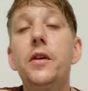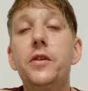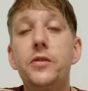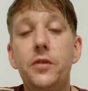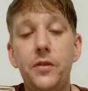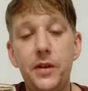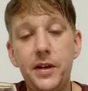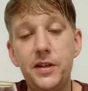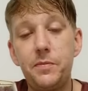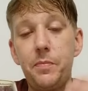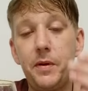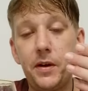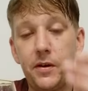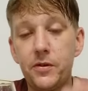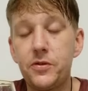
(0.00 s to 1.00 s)
So these
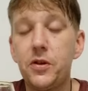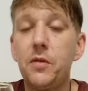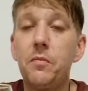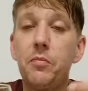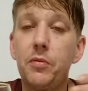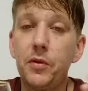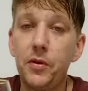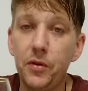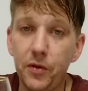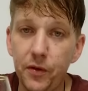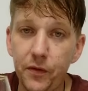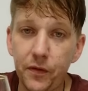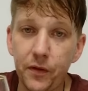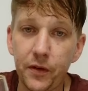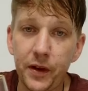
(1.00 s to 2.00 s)
beers are
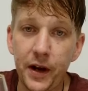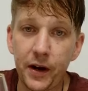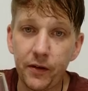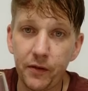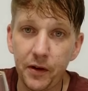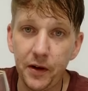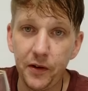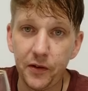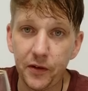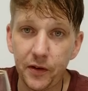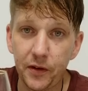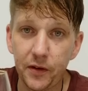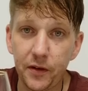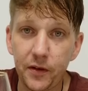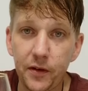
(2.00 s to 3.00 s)
brewed for that
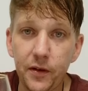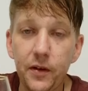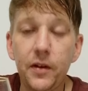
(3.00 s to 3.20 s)
reason.